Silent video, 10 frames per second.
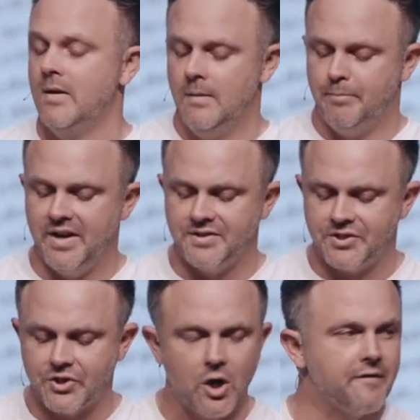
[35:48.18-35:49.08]
but his
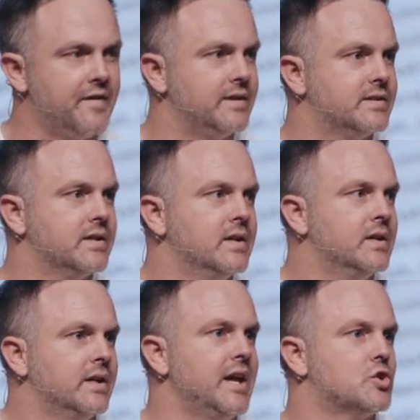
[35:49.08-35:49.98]
servant
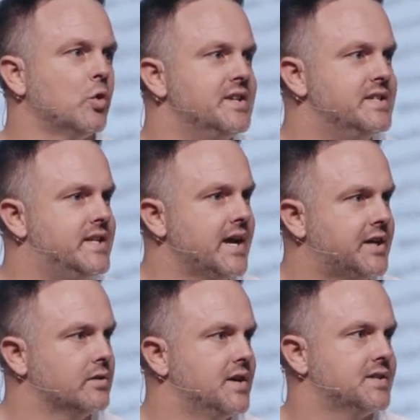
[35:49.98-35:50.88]
is
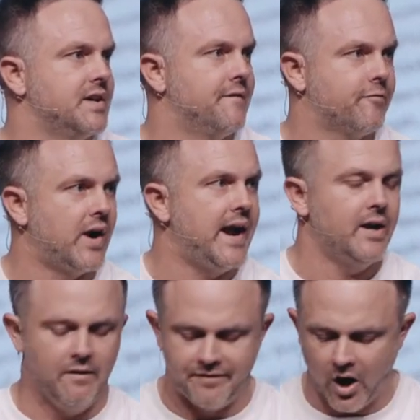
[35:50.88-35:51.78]
ridiculously afraid
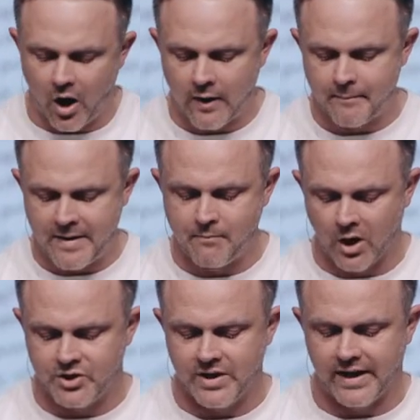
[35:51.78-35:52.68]
of the army
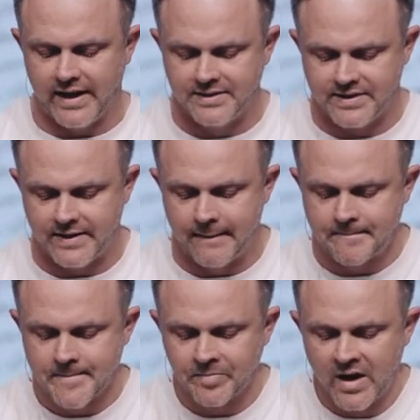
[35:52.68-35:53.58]
marching against them.
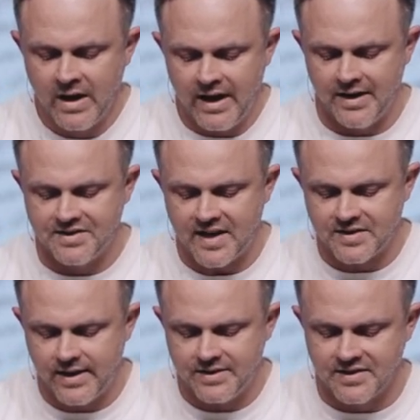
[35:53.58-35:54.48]
And it says
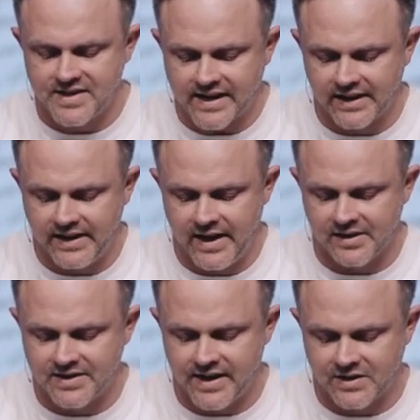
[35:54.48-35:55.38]
this in 2 Kings
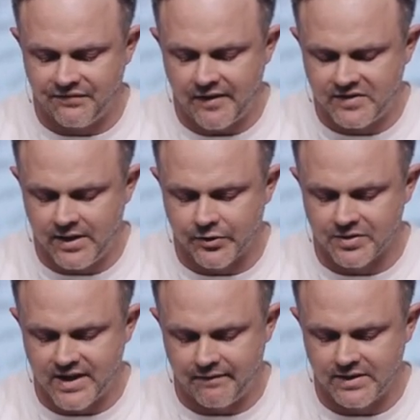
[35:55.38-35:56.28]
6 15 through
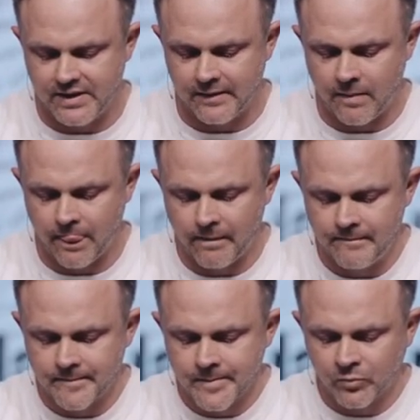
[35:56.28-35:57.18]
17.
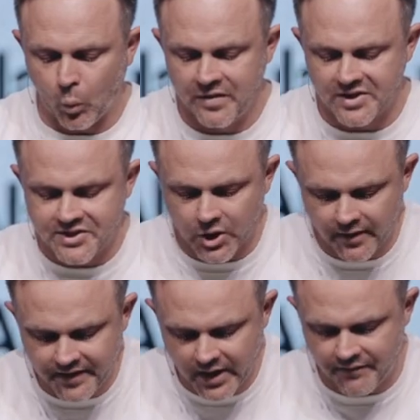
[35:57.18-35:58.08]
When the
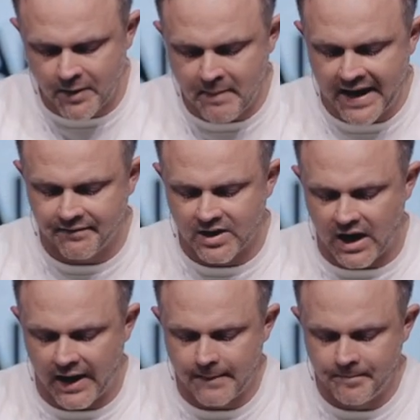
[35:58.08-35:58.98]
servant of the man of
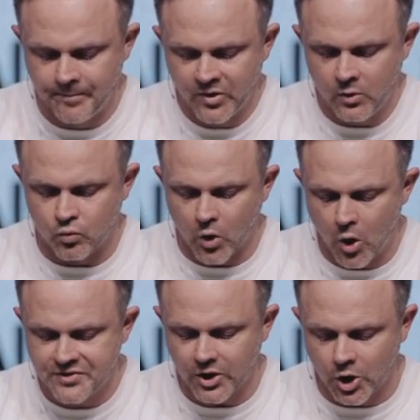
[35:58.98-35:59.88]
God
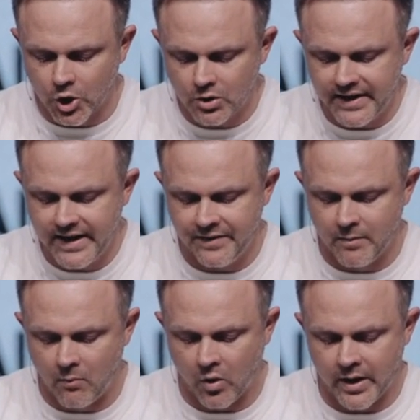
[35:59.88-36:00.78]
rose early in the
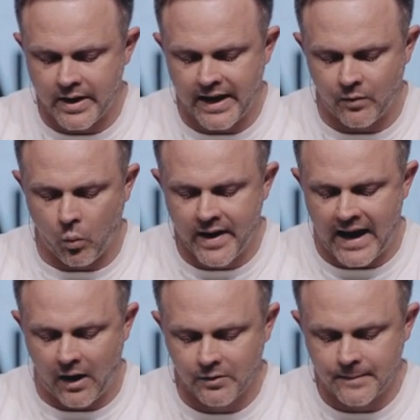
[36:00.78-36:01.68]
morning and went
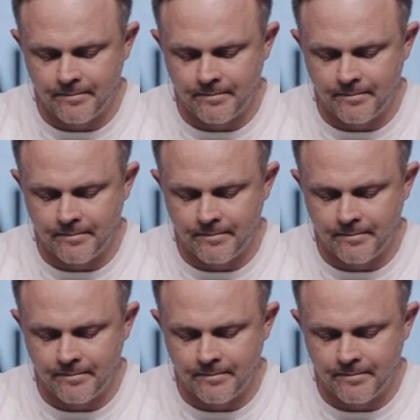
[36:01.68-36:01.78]
out,